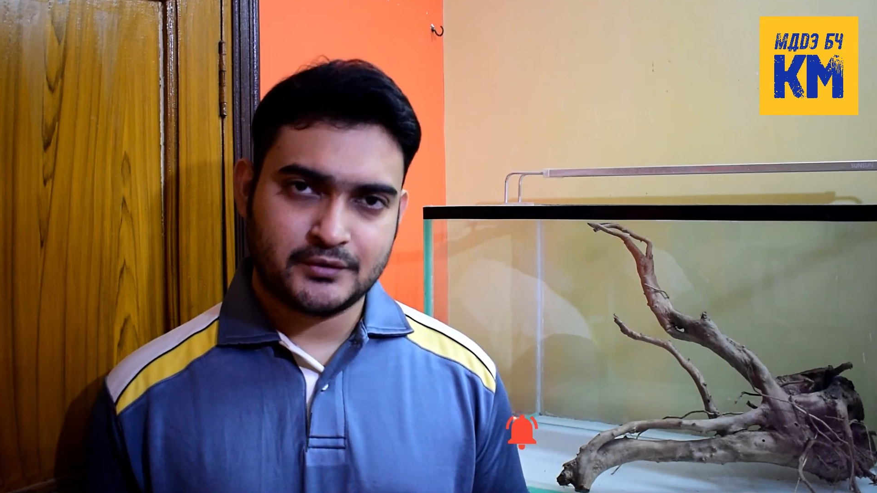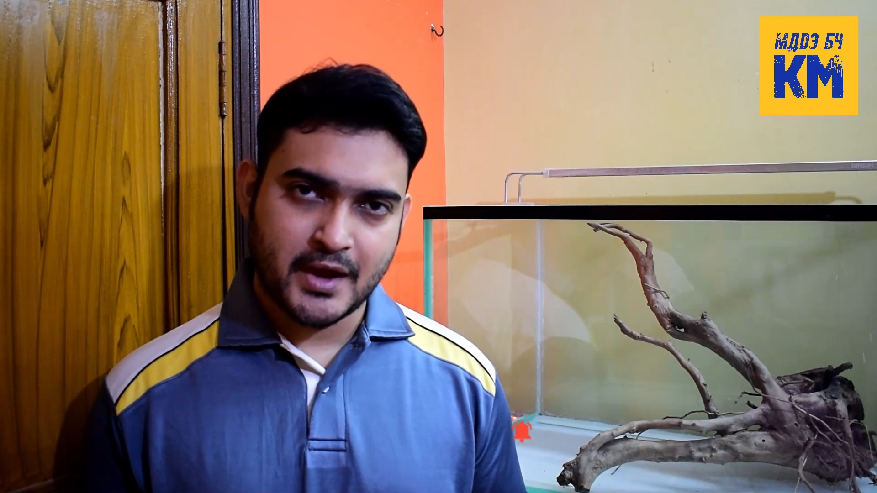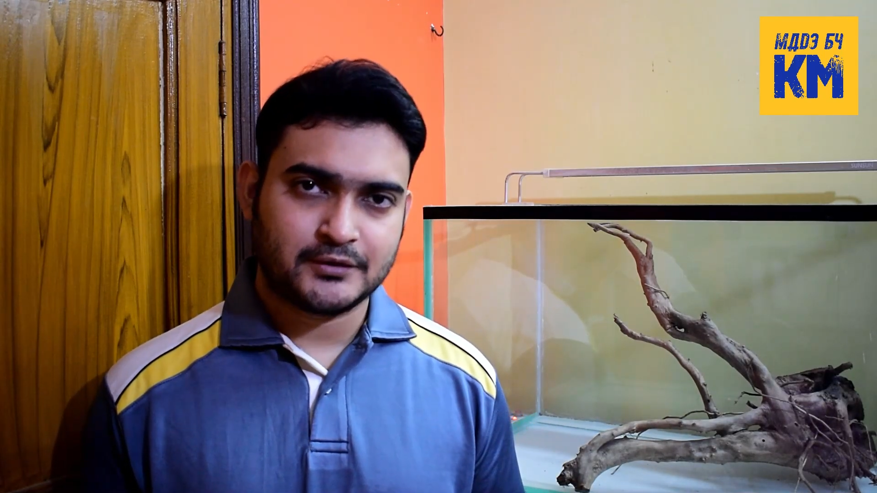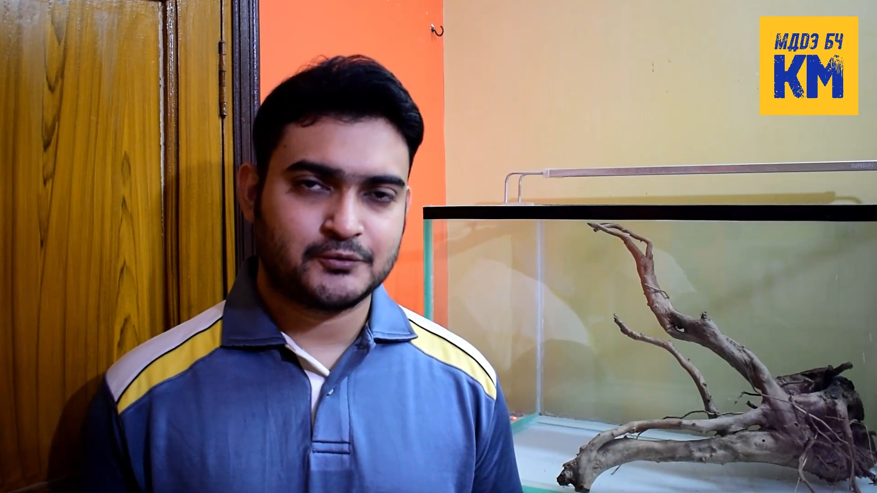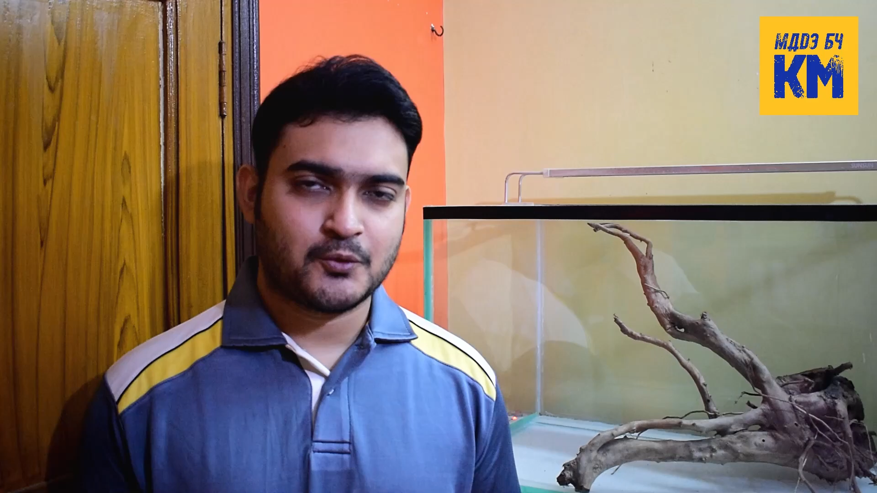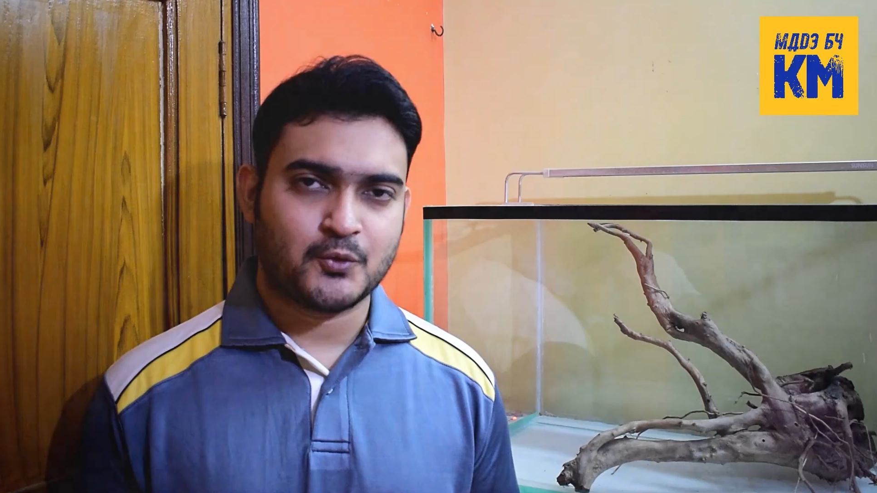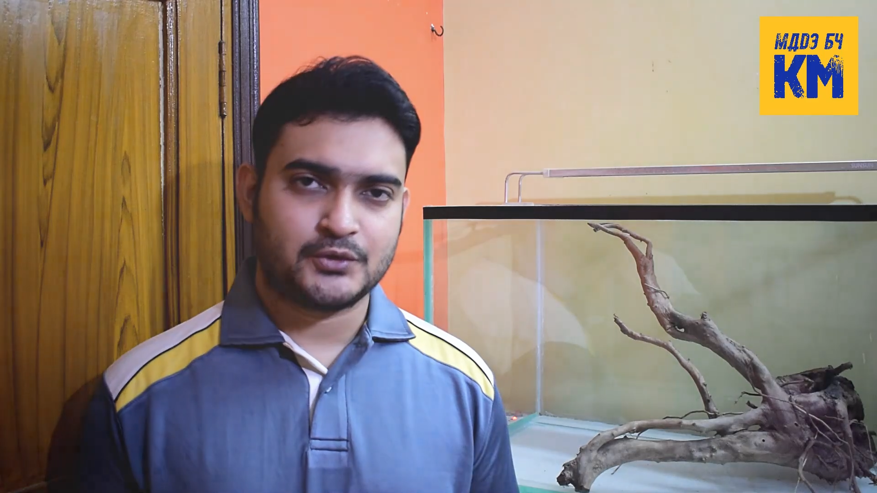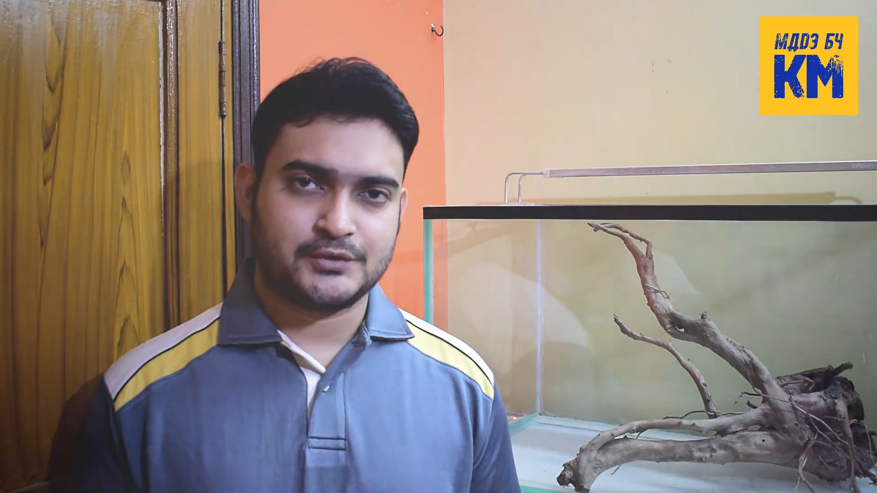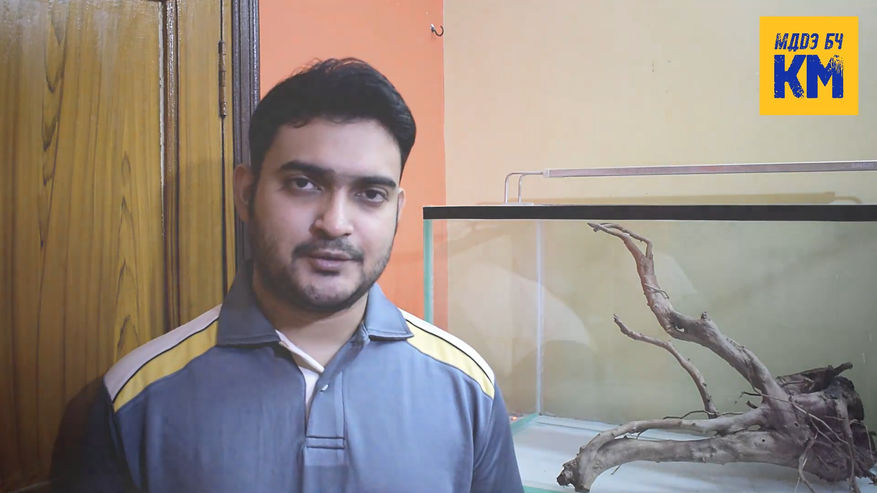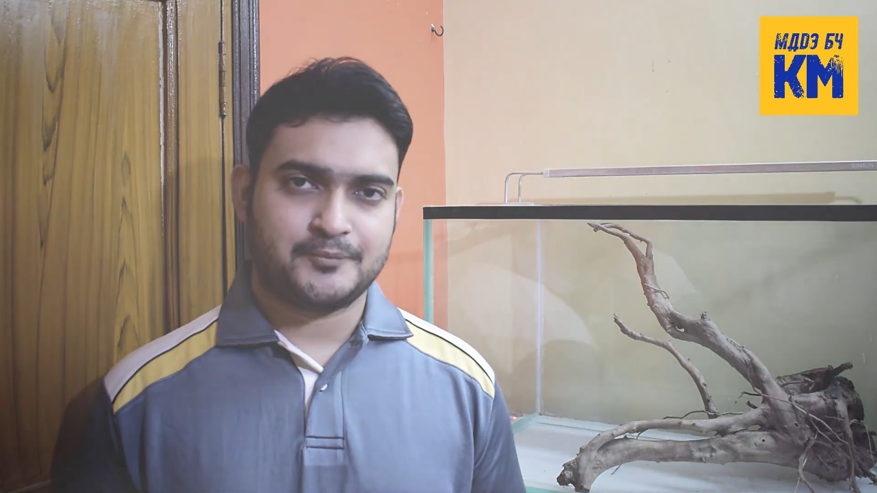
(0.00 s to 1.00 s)
Thanks for
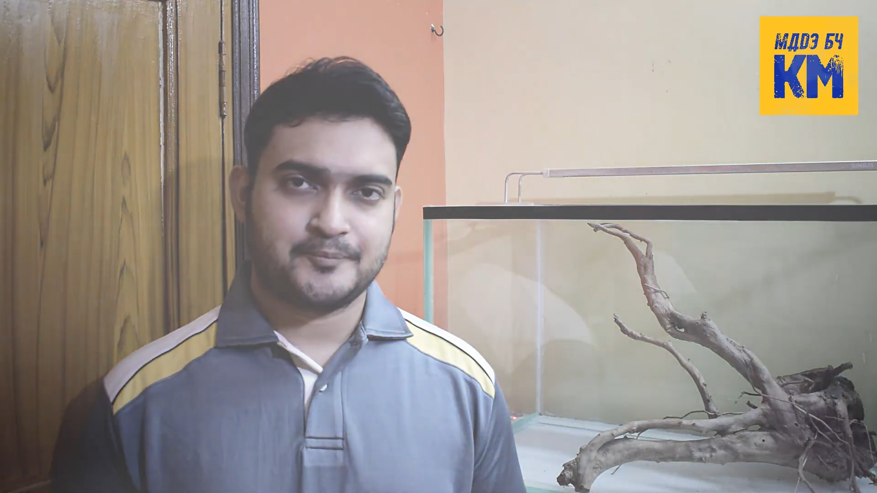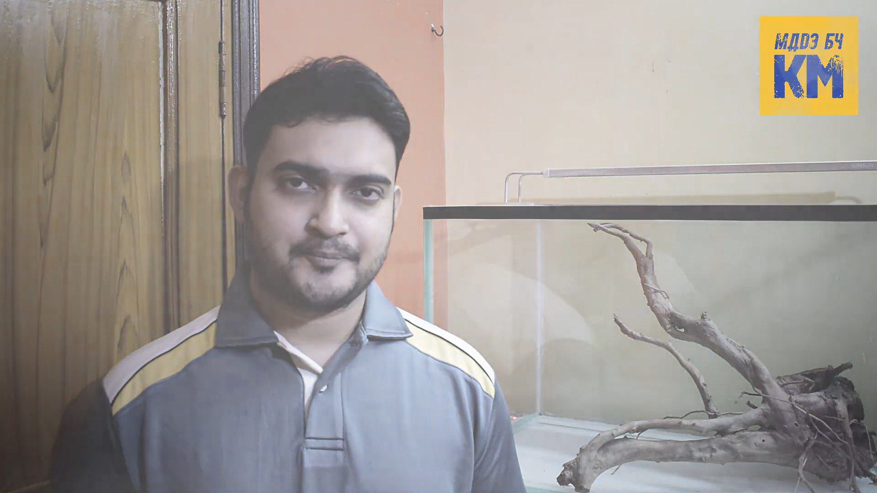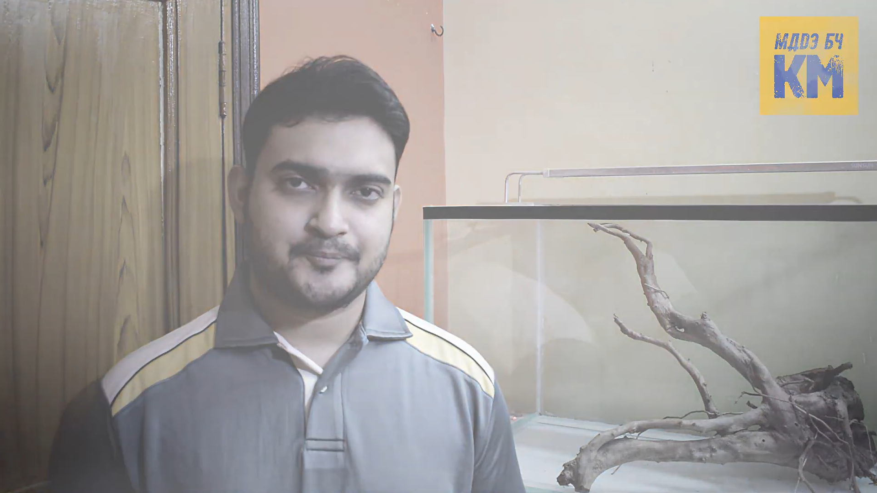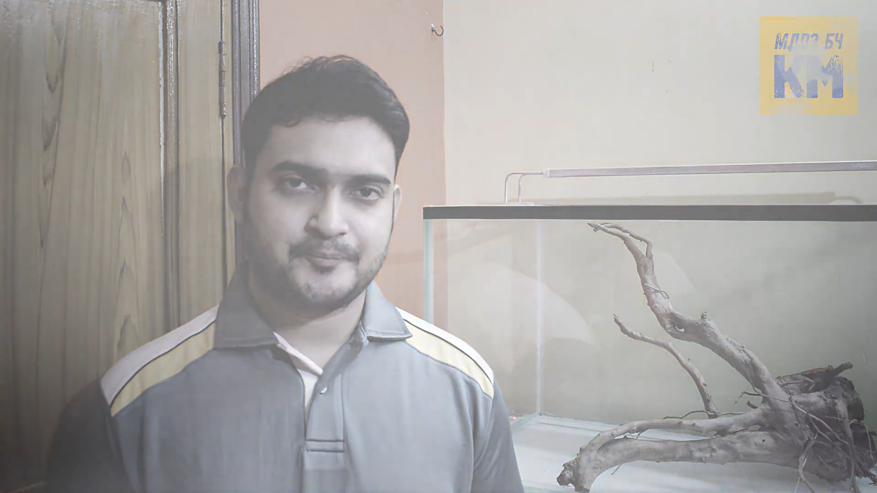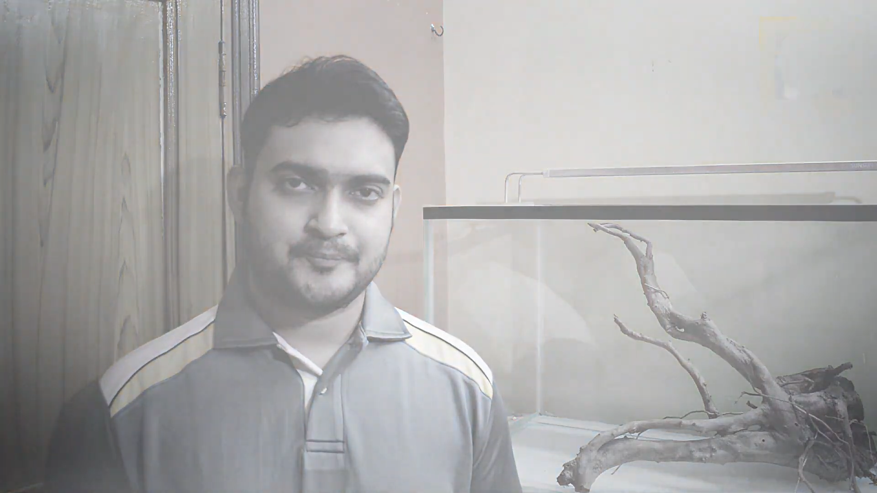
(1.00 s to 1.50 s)
watching.